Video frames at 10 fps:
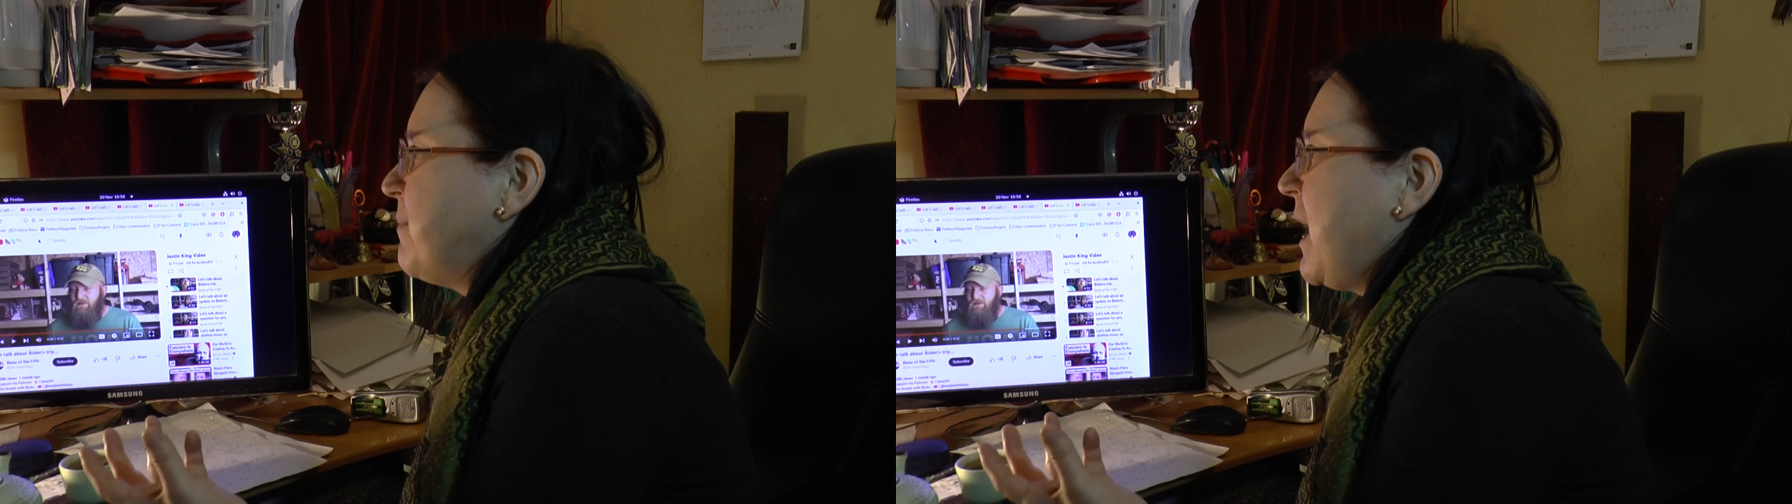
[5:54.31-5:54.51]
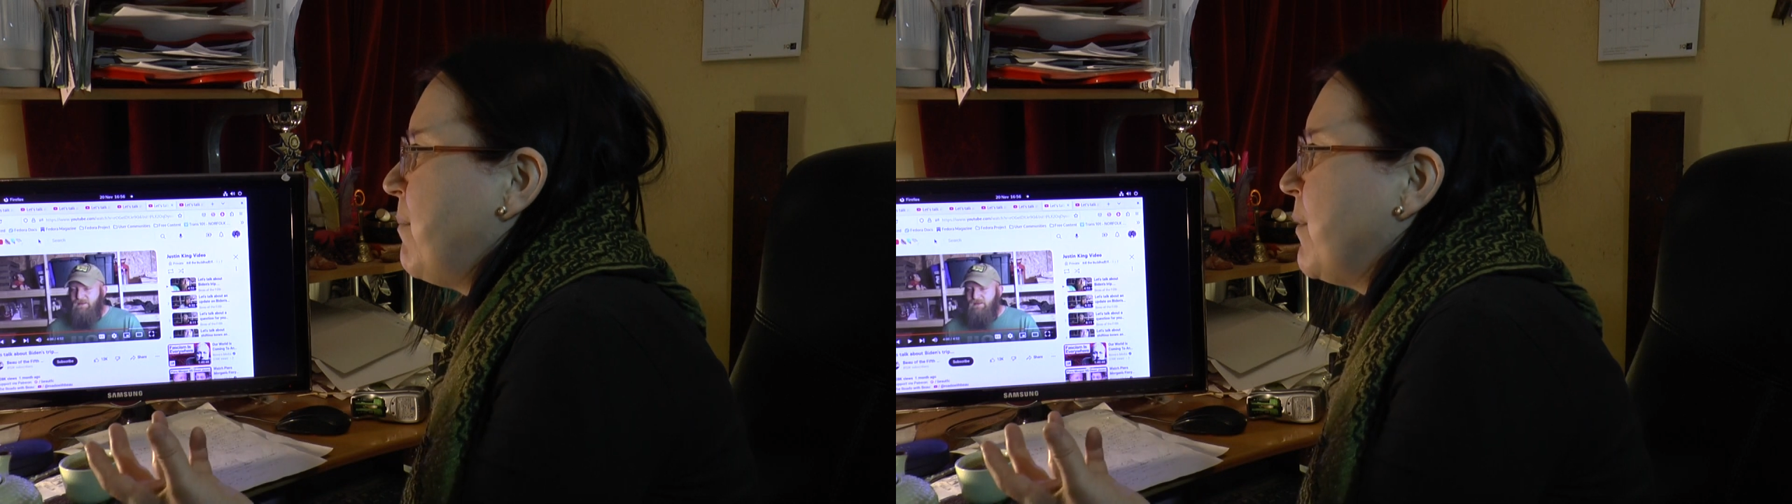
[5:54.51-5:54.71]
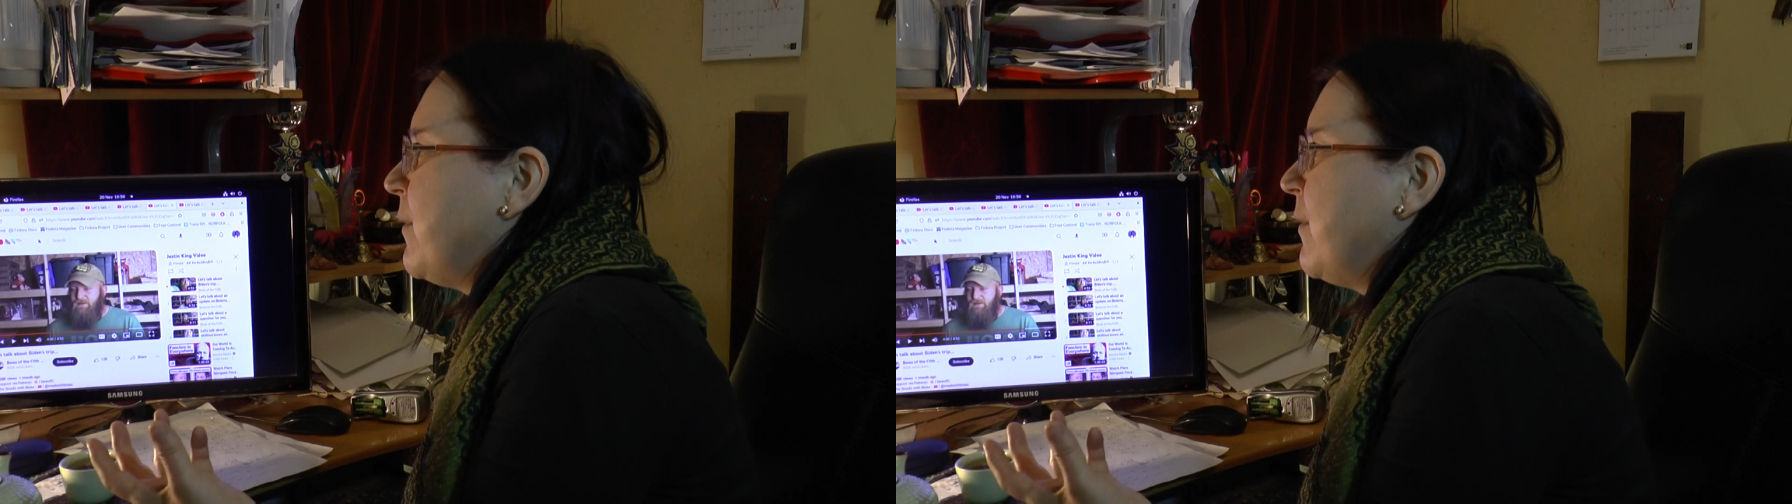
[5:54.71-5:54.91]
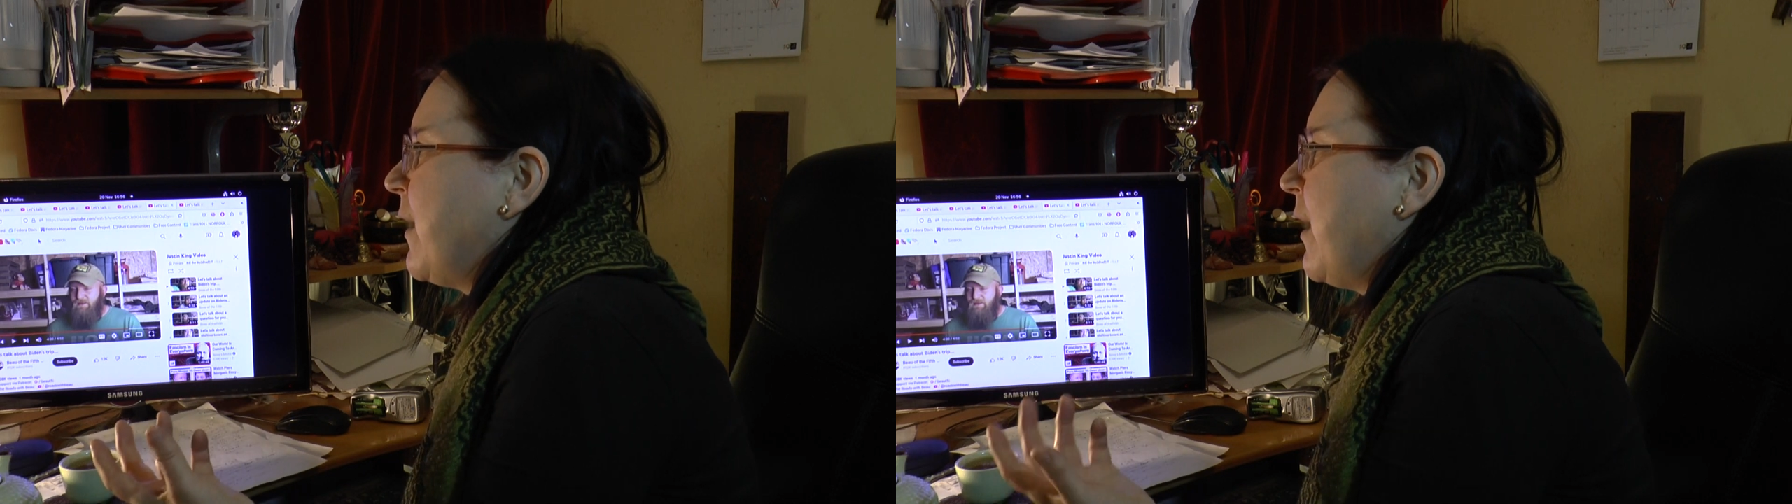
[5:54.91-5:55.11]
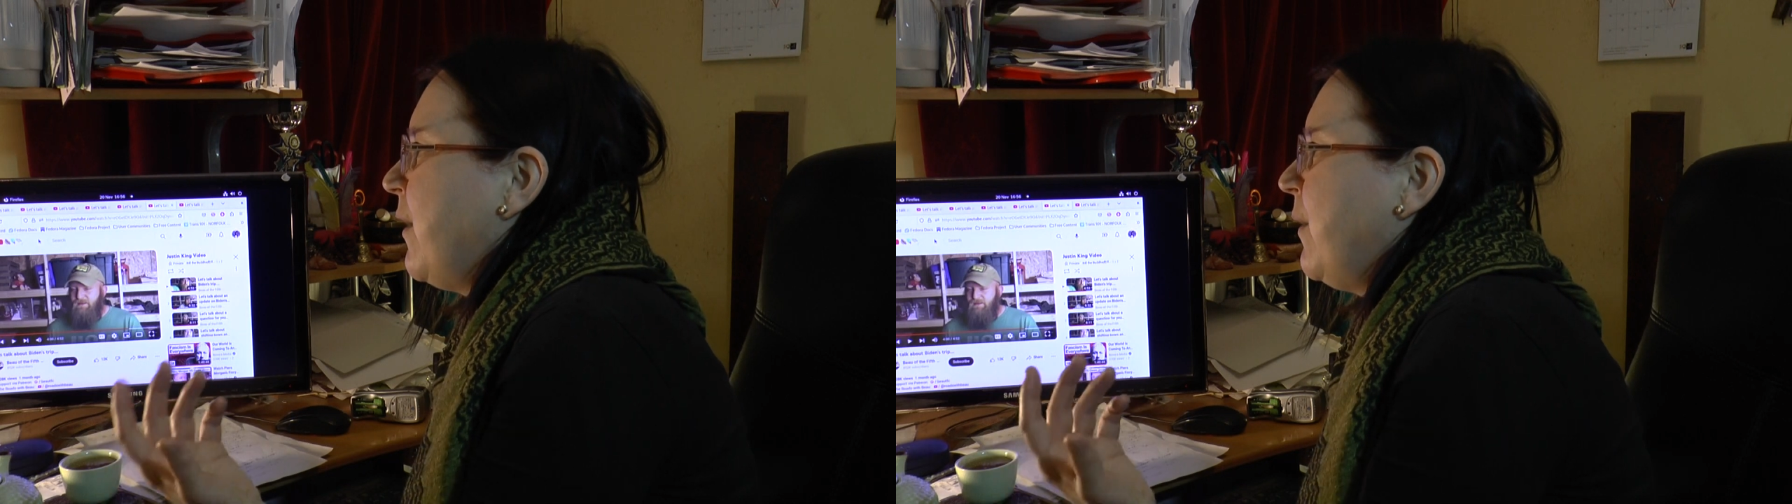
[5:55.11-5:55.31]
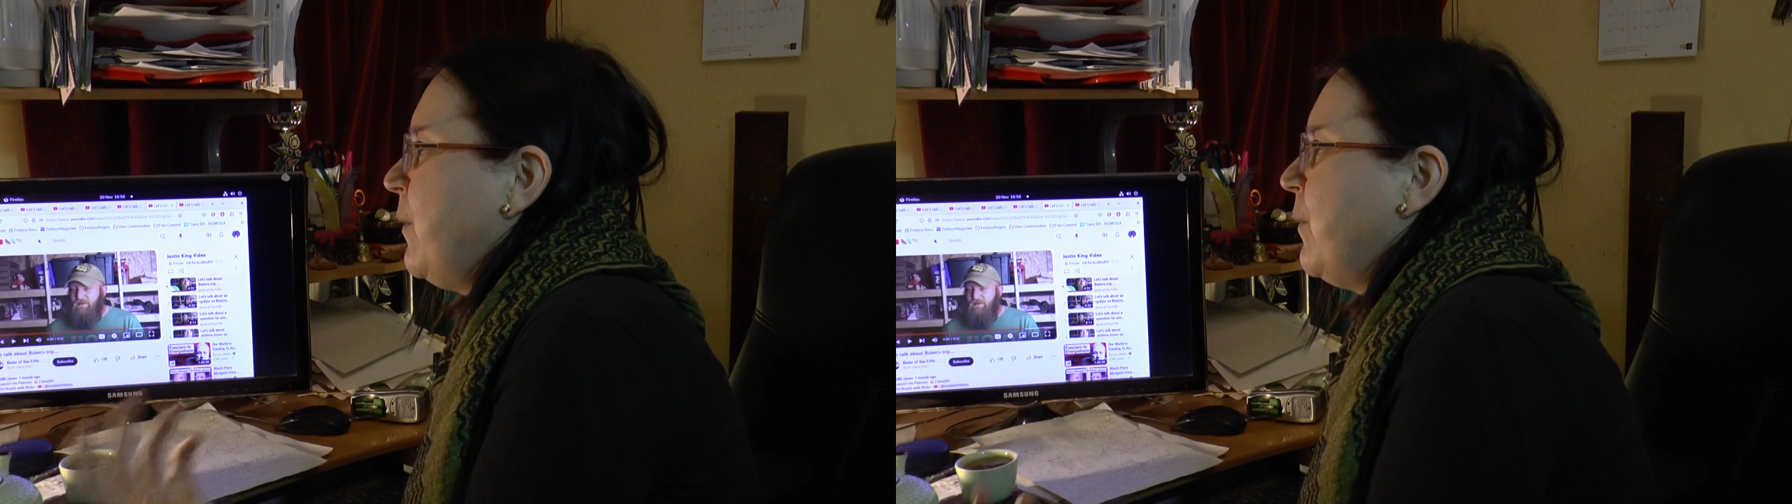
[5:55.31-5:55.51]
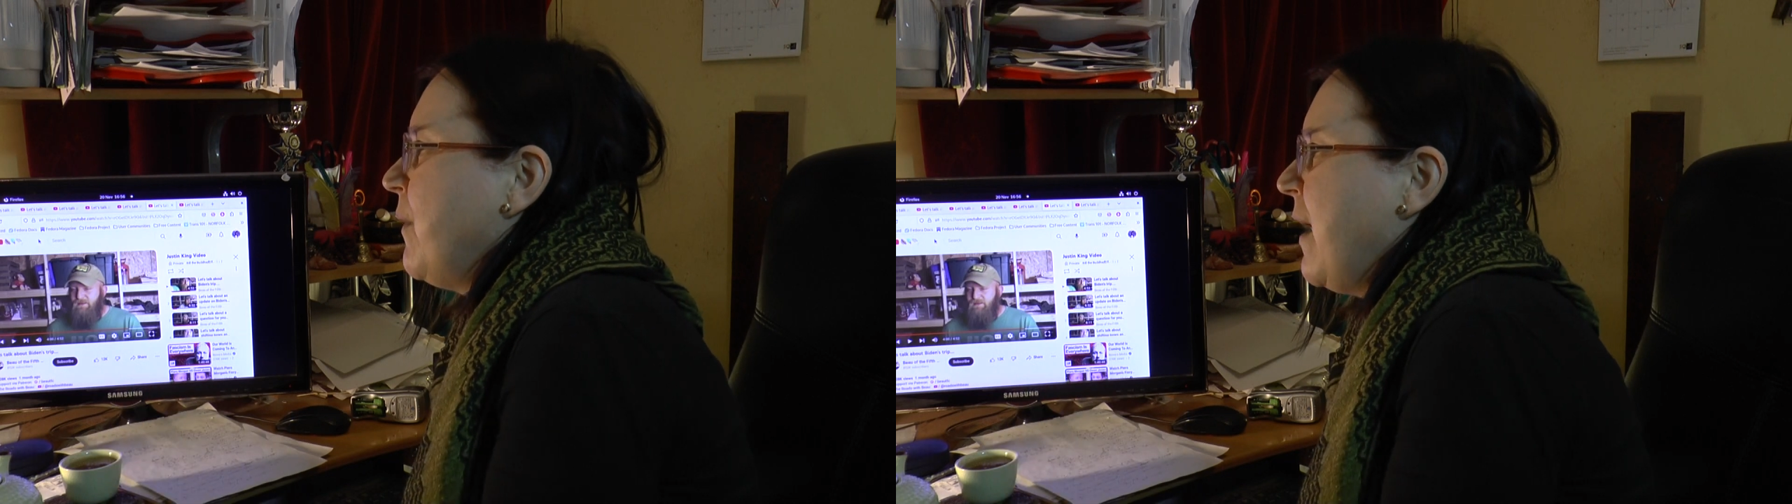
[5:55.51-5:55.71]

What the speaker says: people who